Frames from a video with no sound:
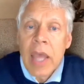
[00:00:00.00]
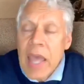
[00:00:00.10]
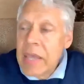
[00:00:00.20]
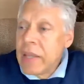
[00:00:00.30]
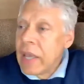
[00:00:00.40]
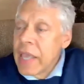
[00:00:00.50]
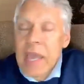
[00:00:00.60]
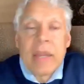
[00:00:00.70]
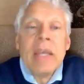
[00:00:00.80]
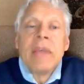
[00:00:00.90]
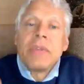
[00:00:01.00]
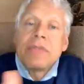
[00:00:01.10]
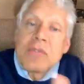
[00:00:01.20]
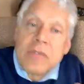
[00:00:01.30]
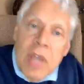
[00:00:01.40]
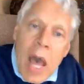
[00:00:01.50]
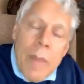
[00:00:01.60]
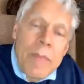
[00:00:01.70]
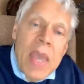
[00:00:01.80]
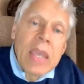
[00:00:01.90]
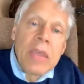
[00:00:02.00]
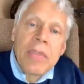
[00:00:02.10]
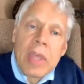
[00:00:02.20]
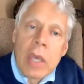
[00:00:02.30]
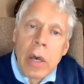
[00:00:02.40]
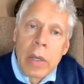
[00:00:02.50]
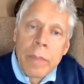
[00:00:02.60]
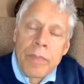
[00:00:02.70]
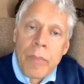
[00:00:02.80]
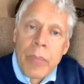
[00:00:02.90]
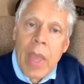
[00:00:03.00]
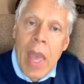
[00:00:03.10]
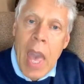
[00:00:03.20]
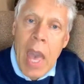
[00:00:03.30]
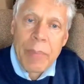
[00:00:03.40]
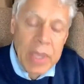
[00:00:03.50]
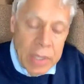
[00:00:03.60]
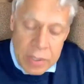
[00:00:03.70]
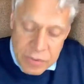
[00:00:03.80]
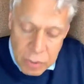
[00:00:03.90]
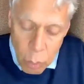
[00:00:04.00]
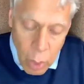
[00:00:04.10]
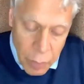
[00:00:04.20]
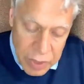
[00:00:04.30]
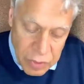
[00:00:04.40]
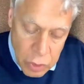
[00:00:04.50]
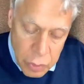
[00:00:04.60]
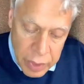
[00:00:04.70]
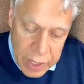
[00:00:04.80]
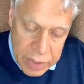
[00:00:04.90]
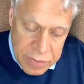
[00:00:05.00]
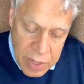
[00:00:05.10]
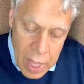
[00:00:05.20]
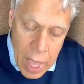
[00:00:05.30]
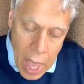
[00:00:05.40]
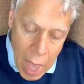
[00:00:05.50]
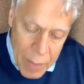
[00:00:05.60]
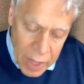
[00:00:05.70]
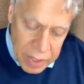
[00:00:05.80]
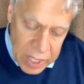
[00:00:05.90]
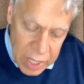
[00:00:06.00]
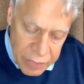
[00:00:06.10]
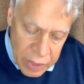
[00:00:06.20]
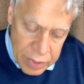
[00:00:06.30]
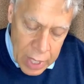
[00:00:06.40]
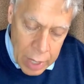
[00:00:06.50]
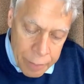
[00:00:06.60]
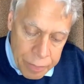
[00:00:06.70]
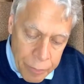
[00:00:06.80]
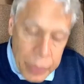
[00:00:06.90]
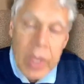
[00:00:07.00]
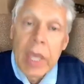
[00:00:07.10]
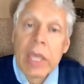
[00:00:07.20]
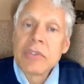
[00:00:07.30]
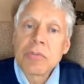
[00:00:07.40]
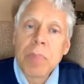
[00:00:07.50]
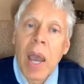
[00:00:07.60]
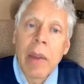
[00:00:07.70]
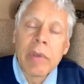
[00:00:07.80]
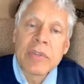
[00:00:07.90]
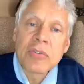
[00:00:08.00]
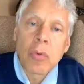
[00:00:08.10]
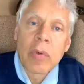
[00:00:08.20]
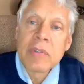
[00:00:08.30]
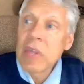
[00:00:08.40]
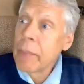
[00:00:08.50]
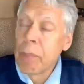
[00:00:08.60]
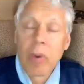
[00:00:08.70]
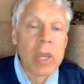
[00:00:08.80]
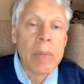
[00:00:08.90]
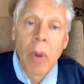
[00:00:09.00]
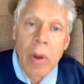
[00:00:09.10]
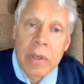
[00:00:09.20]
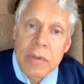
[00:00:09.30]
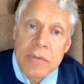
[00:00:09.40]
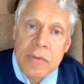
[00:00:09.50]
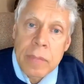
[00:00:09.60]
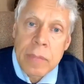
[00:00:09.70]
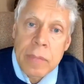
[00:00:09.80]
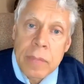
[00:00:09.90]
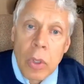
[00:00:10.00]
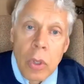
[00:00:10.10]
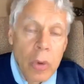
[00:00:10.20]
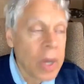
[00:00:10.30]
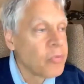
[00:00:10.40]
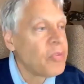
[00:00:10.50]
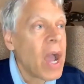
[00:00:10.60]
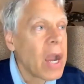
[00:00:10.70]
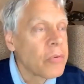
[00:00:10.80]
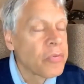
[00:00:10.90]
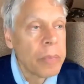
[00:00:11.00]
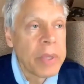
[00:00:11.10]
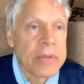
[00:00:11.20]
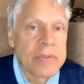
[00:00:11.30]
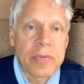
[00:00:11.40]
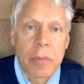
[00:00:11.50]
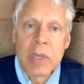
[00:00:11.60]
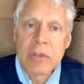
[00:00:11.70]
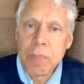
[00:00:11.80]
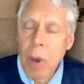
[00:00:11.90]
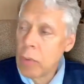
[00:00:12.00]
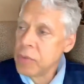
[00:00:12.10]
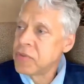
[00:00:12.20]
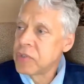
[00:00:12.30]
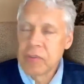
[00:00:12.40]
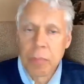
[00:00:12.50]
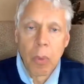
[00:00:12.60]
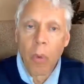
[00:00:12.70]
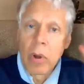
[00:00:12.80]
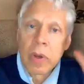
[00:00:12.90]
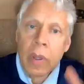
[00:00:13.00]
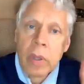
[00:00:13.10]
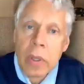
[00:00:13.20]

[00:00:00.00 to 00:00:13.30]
And again, this is not making the young happy. So what we do is, how about giving them inspiring stories like Bernie Marcus, who got fired from his from his post as a board